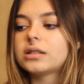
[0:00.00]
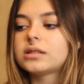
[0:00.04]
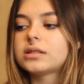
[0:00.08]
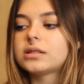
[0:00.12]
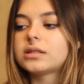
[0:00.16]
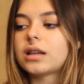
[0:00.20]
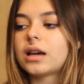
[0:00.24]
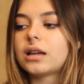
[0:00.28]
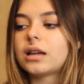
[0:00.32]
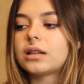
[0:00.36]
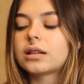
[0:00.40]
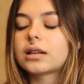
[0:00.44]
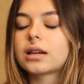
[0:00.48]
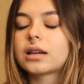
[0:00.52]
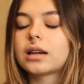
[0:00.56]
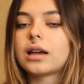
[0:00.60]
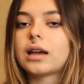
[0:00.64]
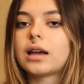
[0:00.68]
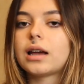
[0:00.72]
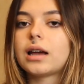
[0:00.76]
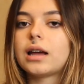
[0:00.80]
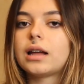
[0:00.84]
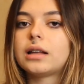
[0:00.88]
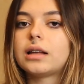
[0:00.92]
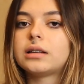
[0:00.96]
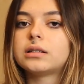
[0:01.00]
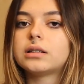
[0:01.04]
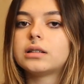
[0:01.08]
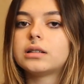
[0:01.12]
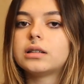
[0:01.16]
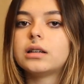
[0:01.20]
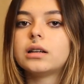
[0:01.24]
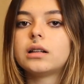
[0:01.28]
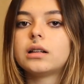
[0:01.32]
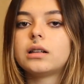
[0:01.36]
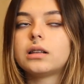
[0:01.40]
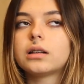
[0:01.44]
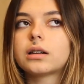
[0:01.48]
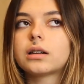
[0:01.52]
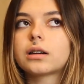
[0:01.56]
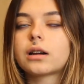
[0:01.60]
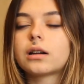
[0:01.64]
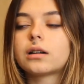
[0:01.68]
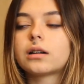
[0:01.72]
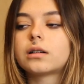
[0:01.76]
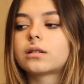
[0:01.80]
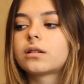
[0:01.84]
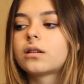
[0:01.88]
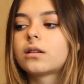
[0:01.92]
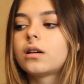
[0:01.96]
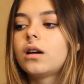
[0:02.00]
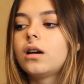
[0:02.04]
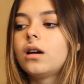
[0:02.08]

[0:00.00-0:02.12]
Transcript: Sun had earlier